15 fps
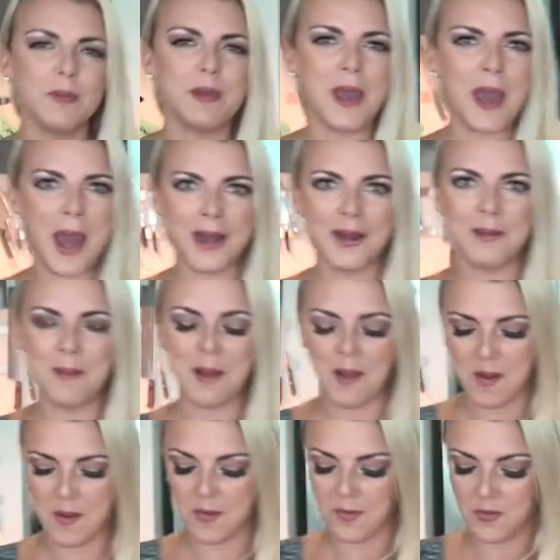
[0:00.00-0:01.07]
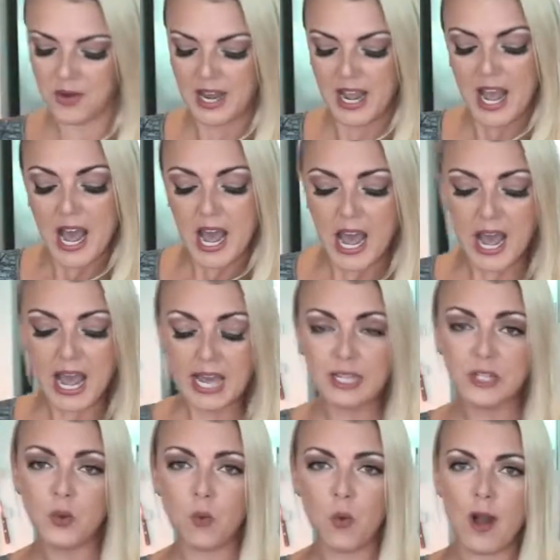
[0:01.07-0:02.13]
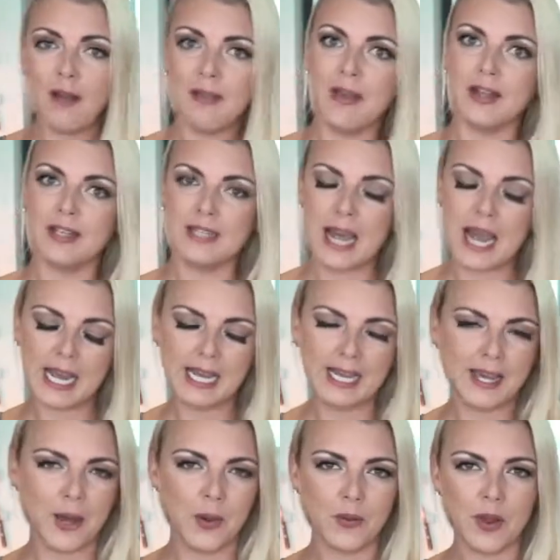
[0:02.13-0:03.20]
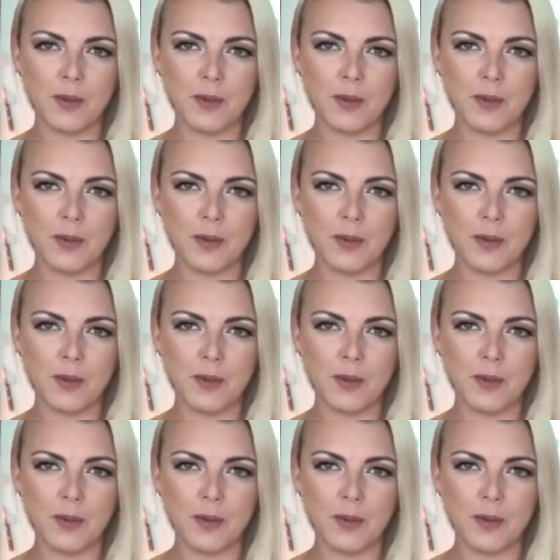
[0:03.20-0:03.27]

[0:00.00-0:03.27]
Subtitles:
be adding my own. And while that's hanging out,